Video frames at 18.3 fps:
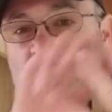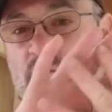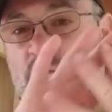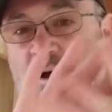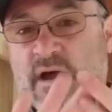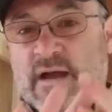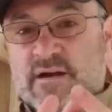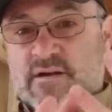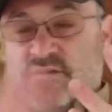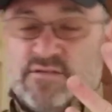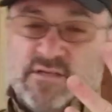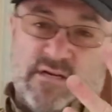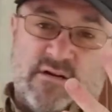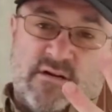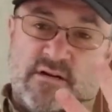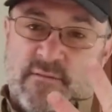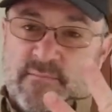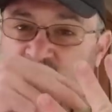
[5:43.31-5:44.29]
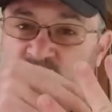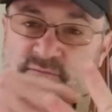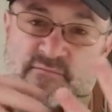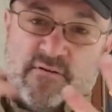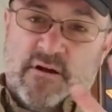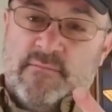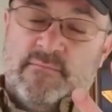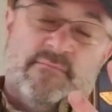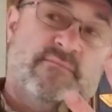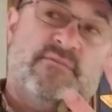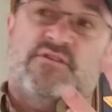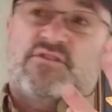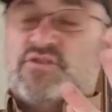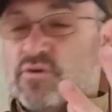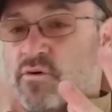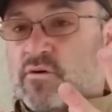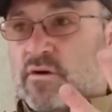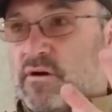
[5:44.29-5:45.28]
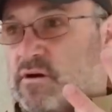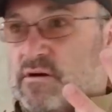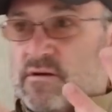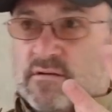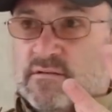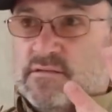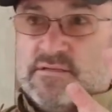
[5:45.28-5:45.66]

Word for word: wires that are coming from the shore